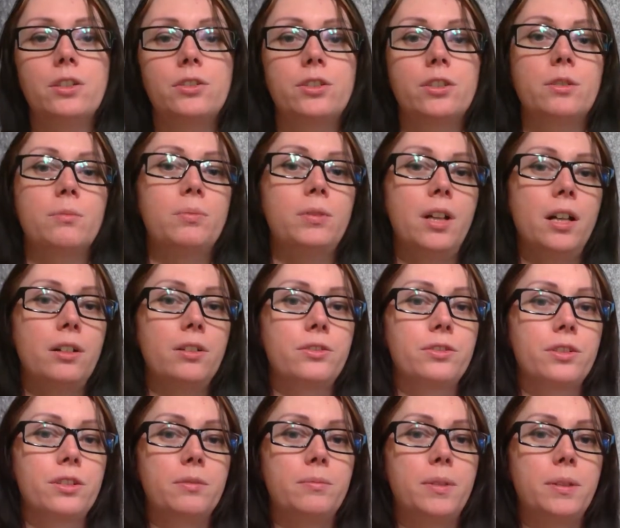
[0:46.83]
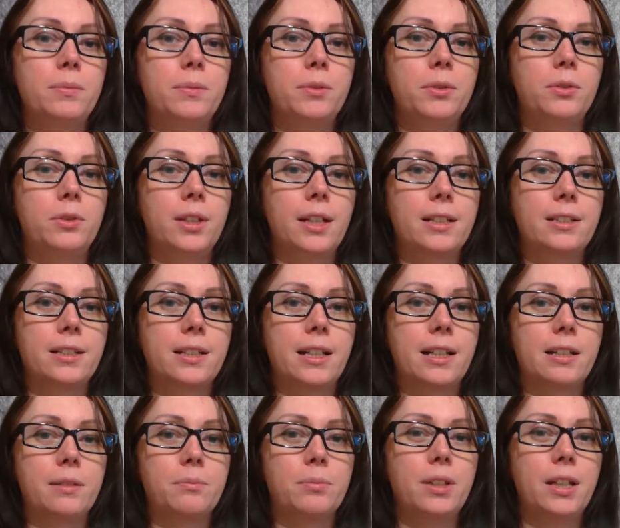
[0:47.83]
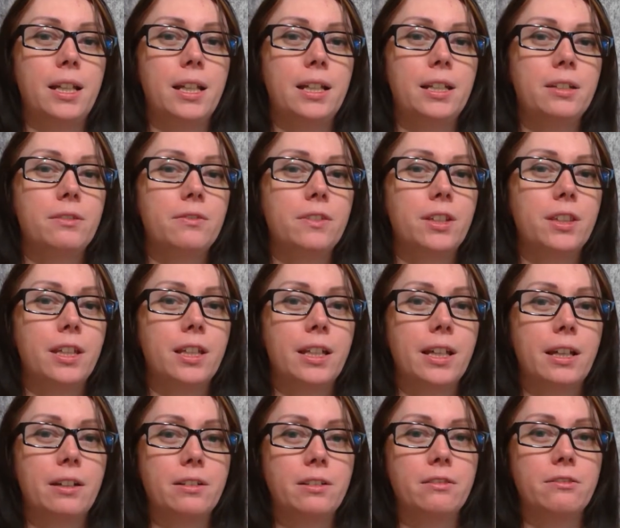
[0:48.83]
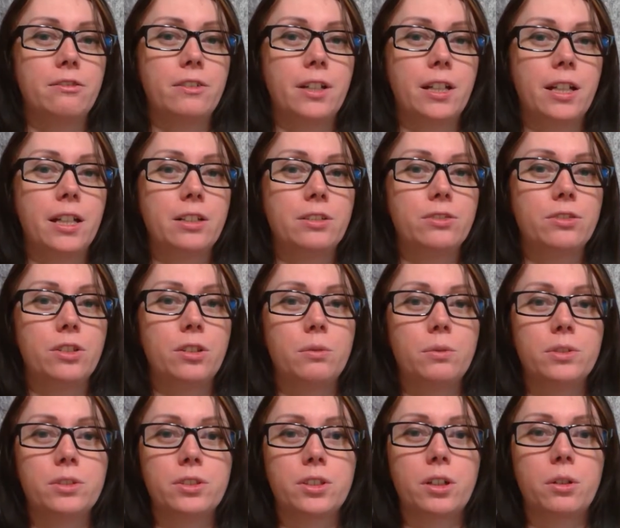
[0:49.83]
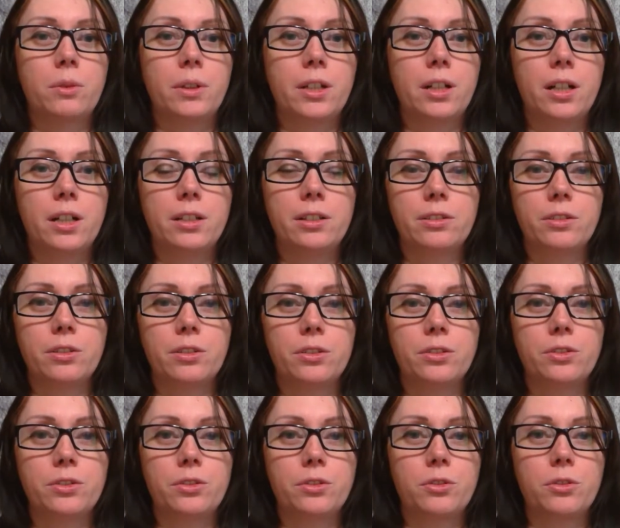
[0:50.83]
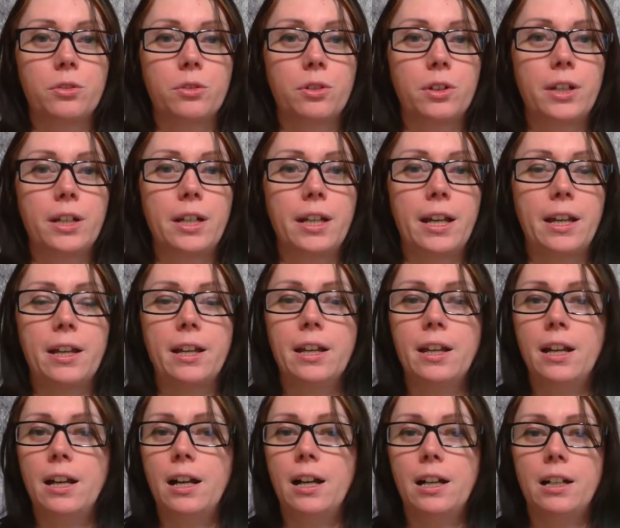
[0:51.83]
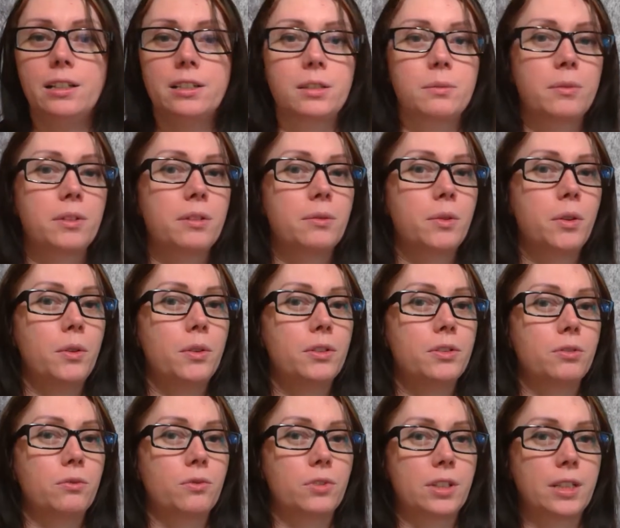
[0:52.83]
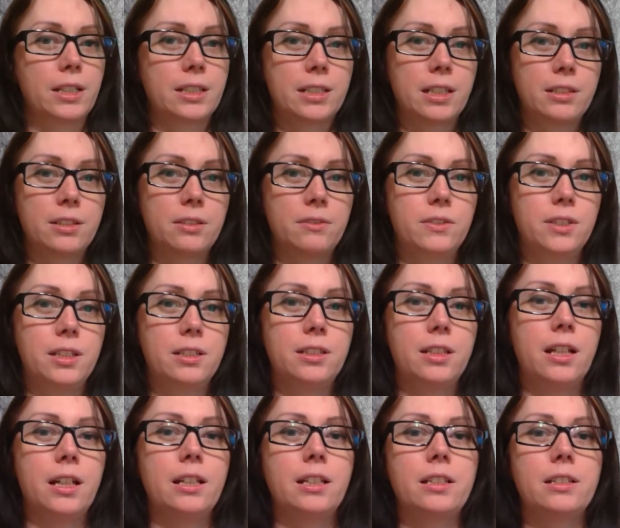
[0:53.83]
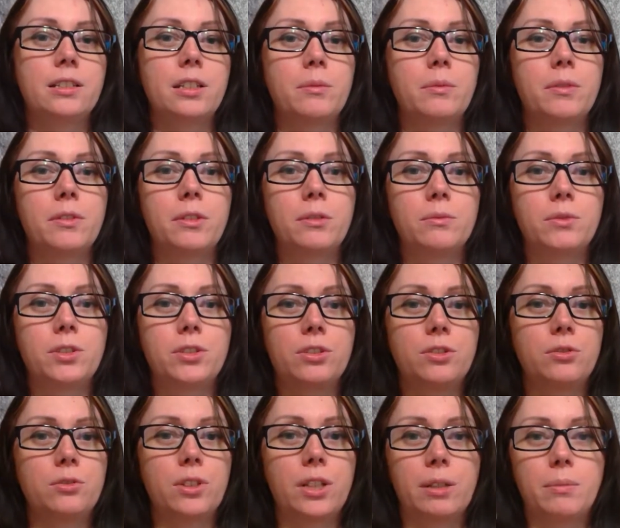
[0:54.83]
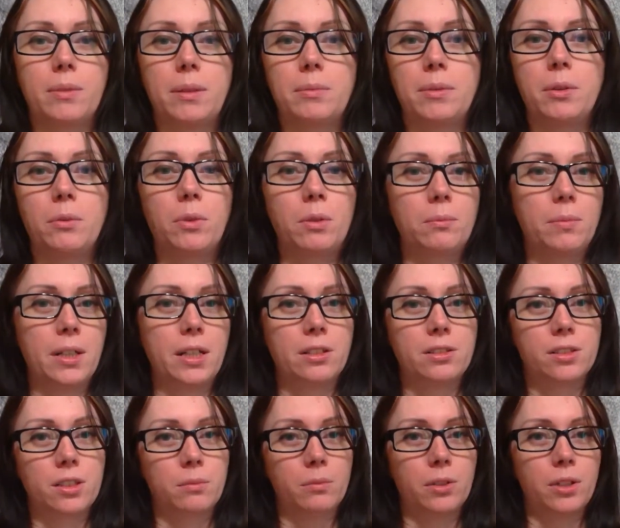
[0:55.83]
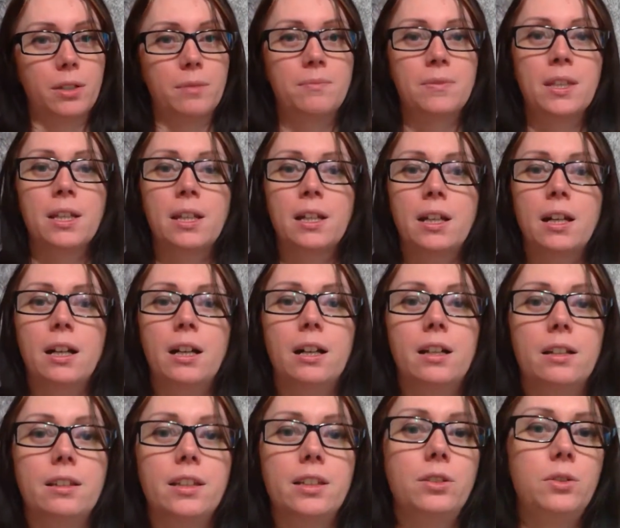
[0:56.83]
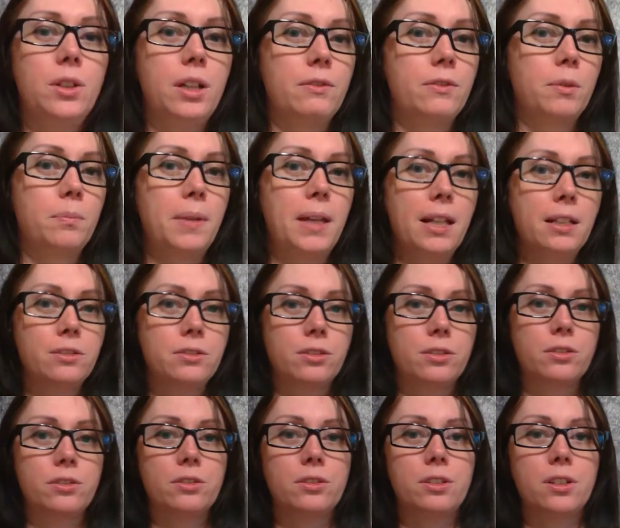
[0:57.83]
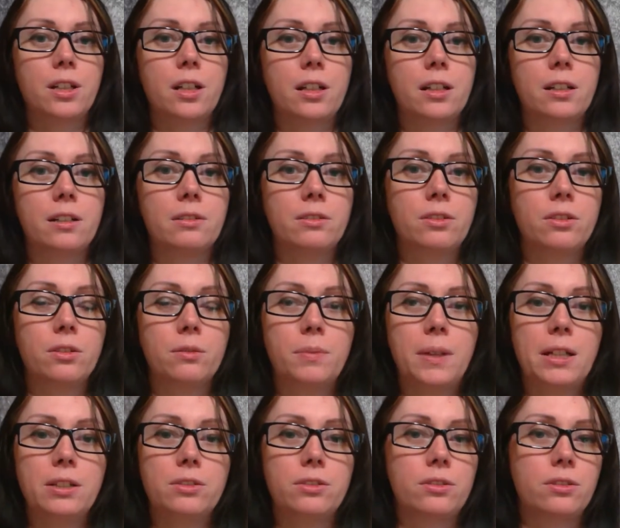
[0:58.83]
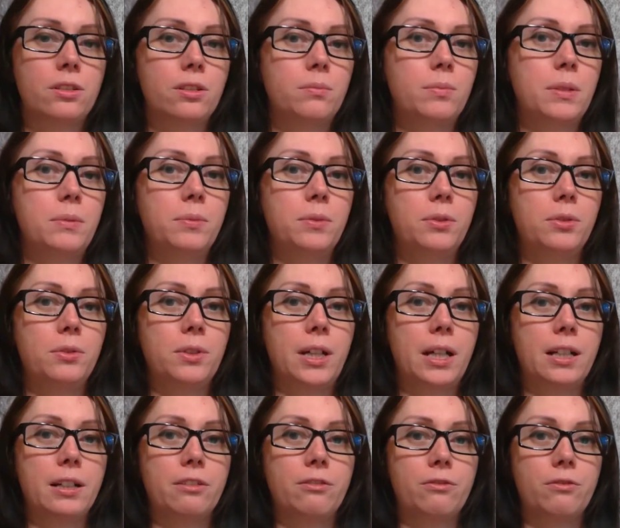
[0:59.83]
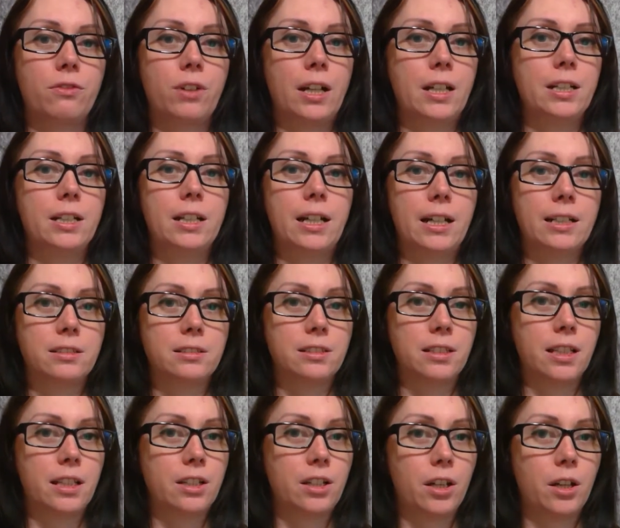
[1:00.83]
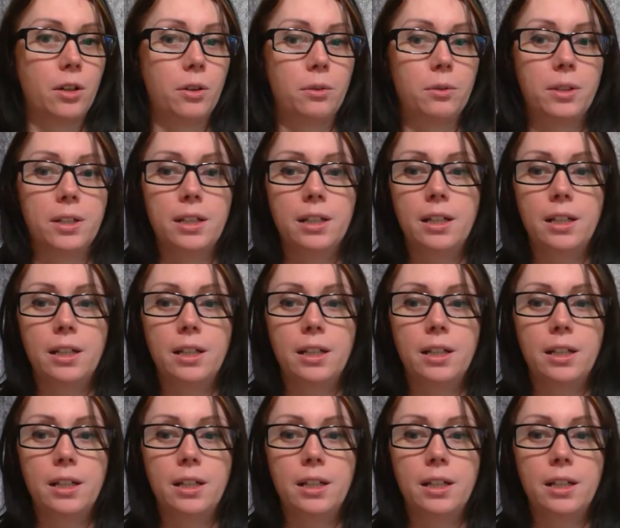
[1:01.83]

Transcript: So your plotters are the people who like to kind of plan everything out in advance, know what's going on in their story. Some of them go into really excessive detail and some of them just do like maybe a one-page summary. Then you have your pantsers. Your pantsers are the people who kind of write it as they go.